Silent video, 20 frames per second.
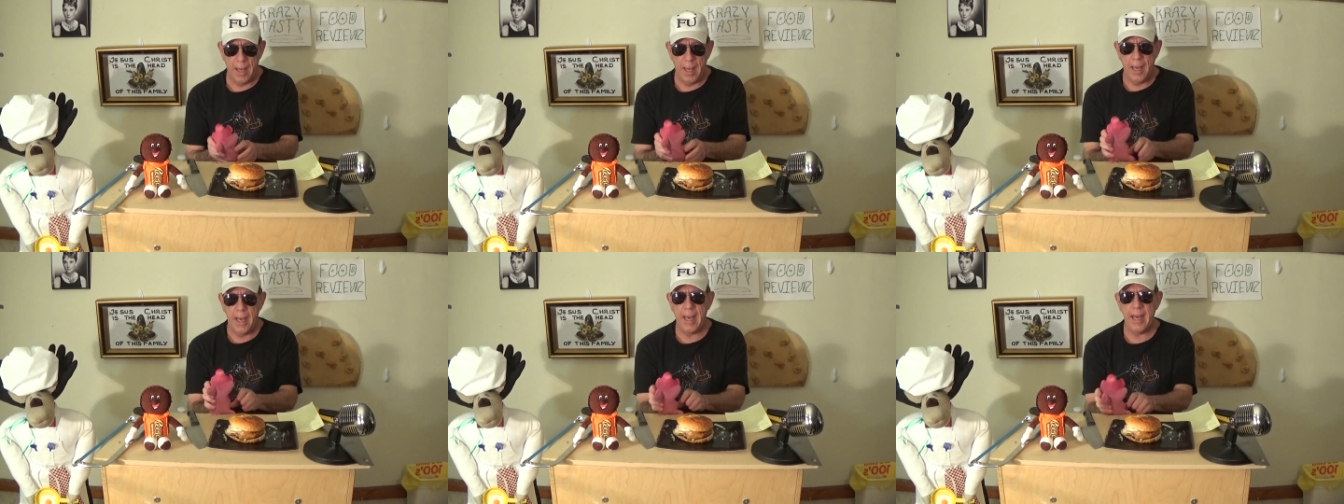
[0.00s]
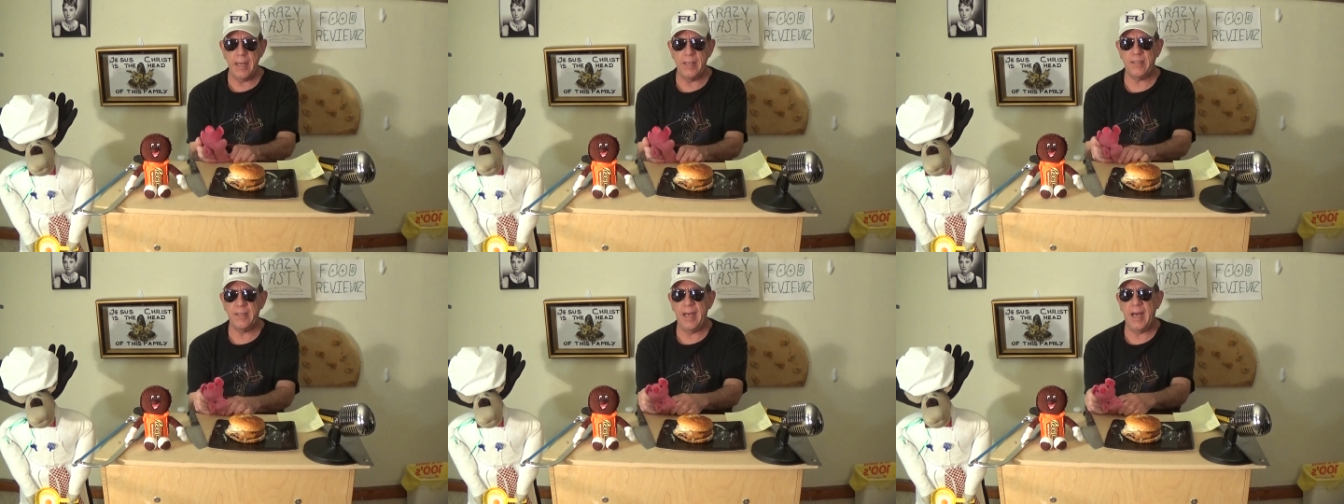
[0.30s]

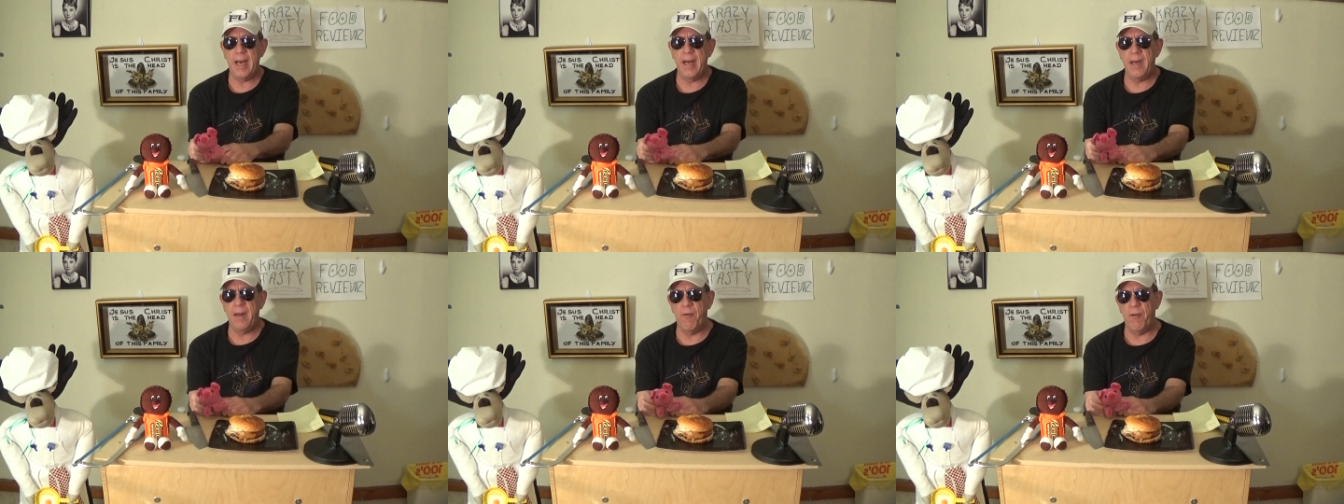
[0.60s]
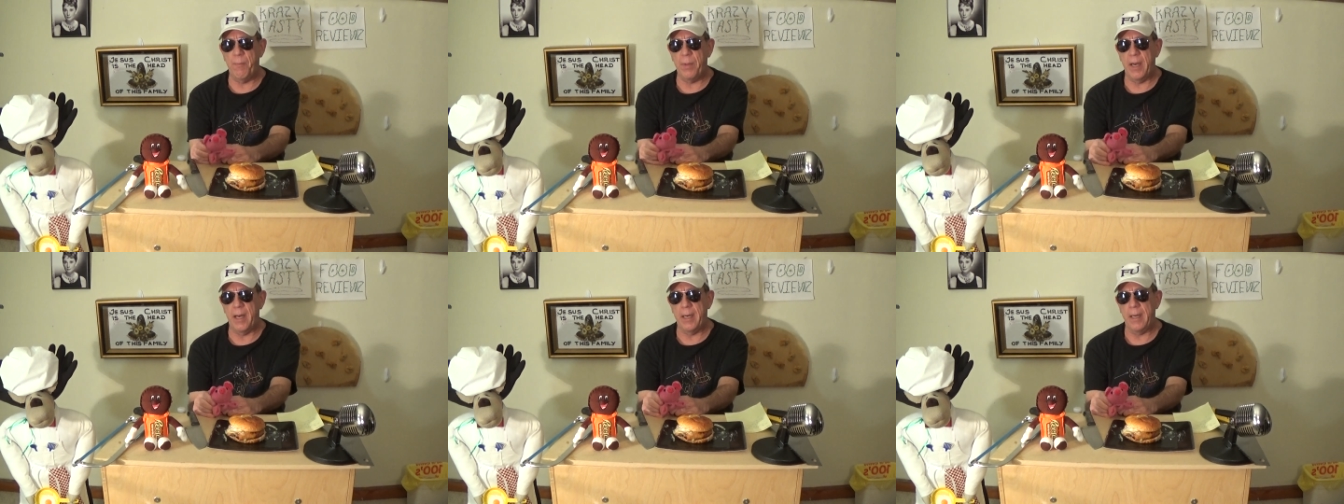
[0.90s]
Hey, say hi,
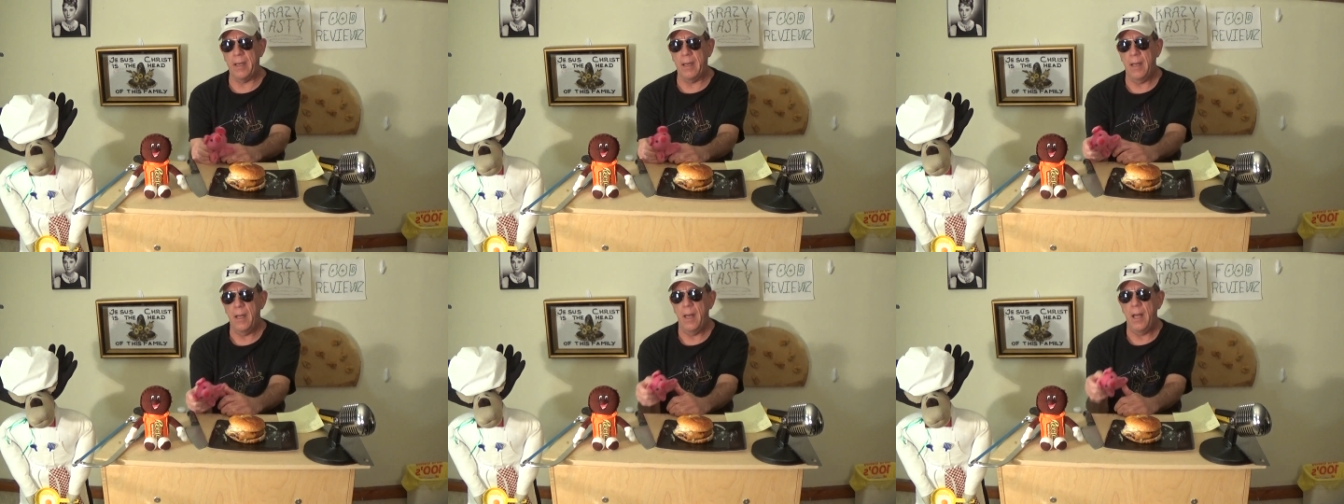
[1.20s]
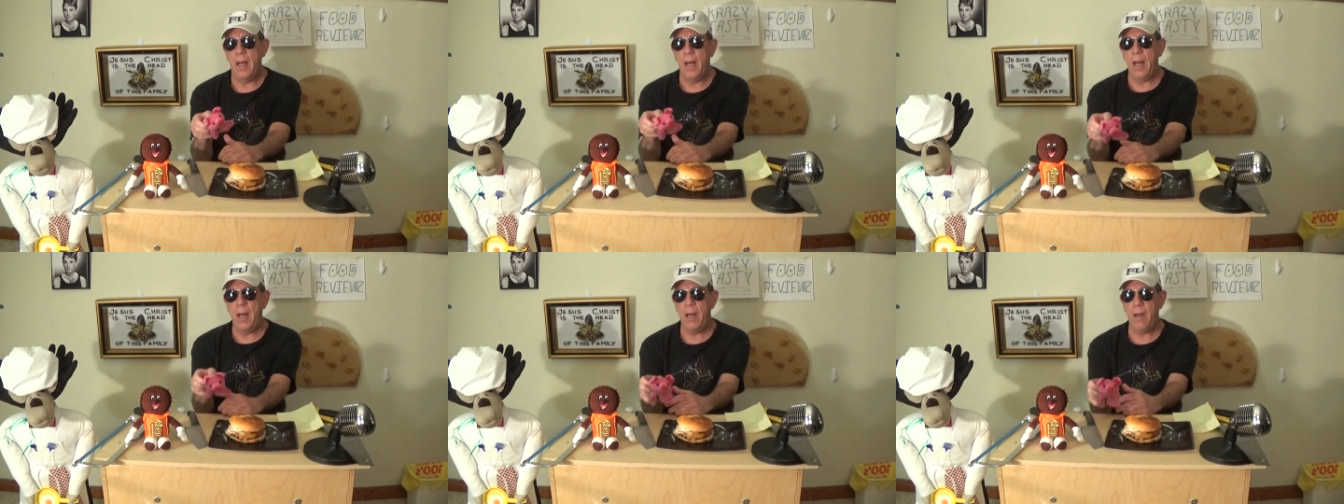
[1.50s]
everybody.
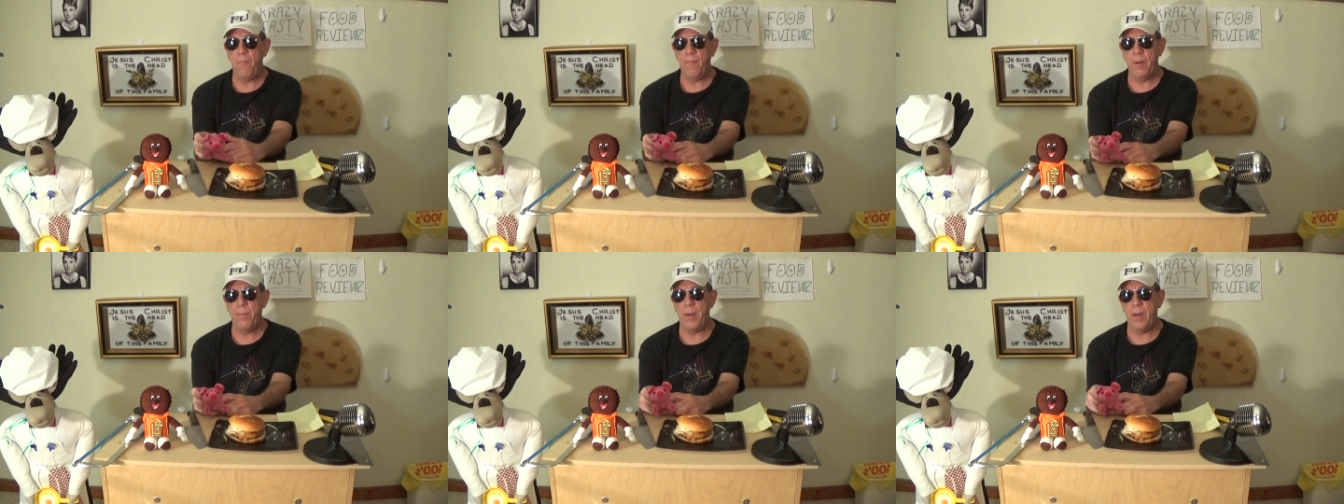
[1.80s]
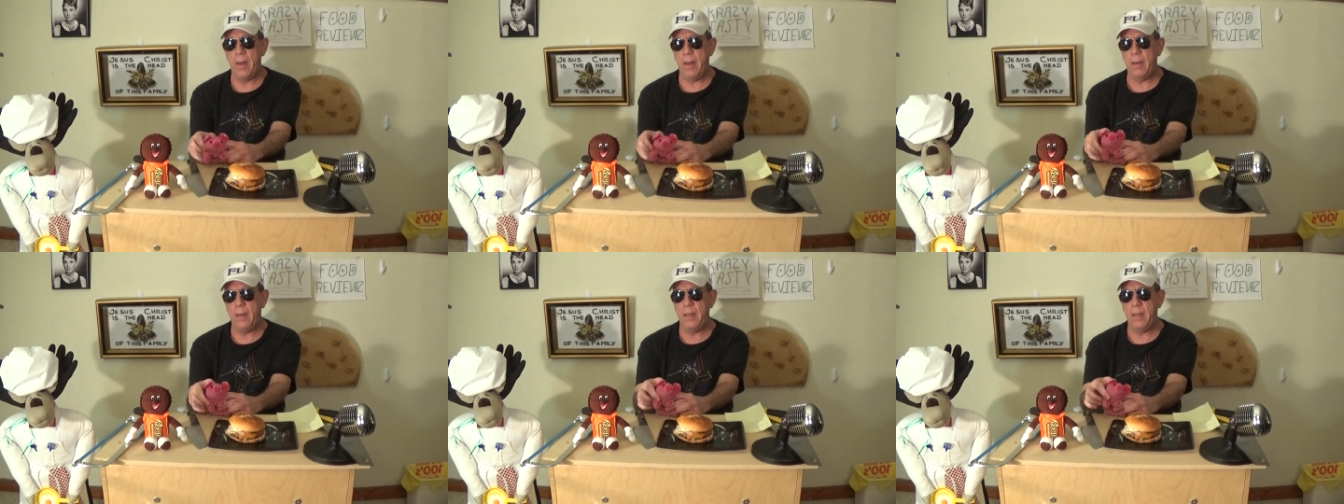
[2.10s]
Hi,
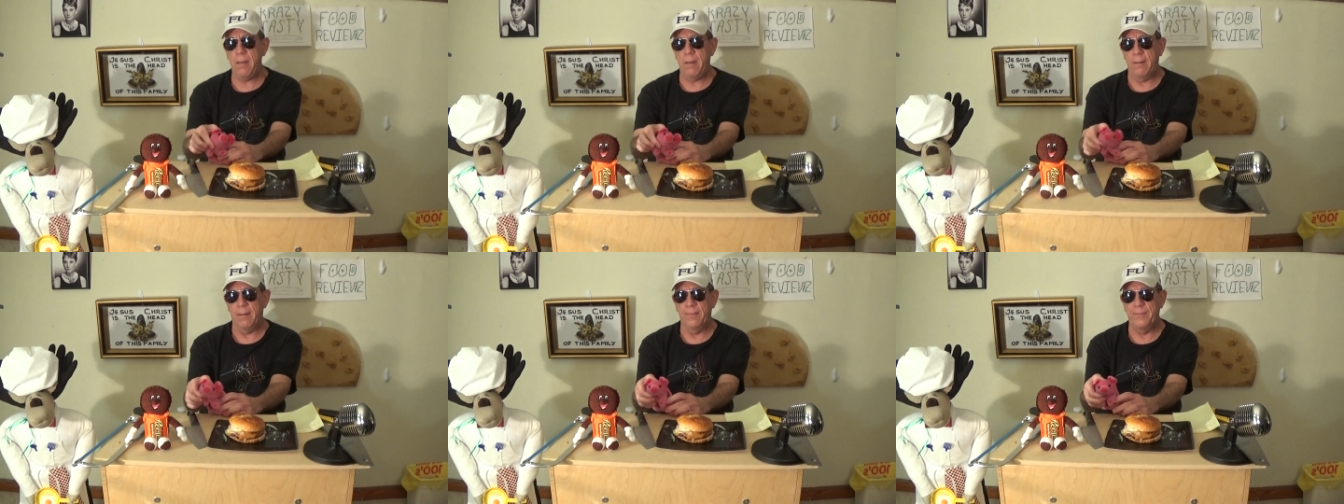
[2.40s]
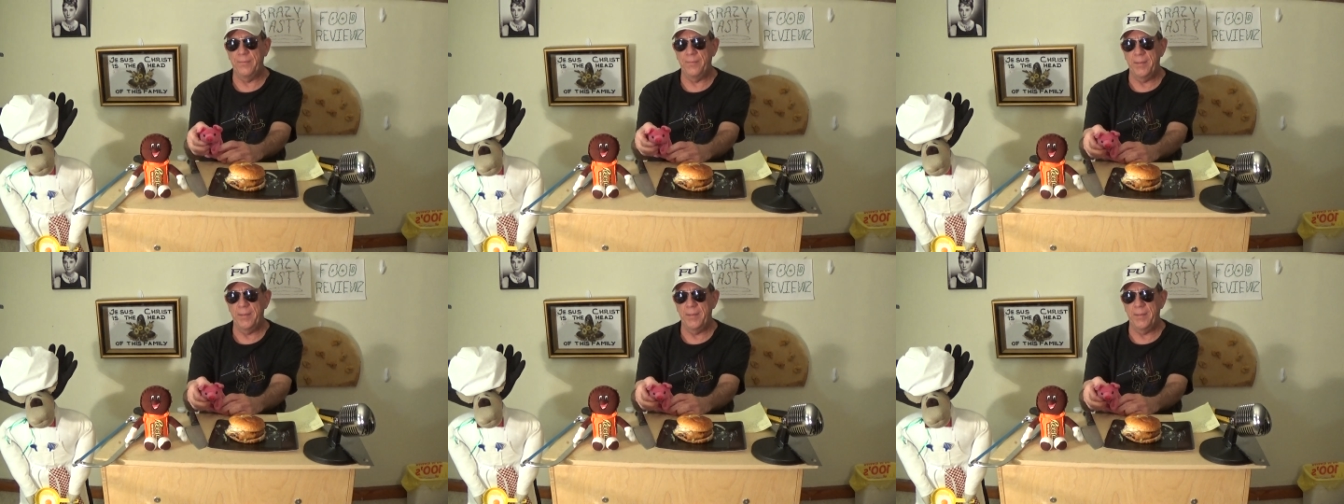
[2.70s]
everybody.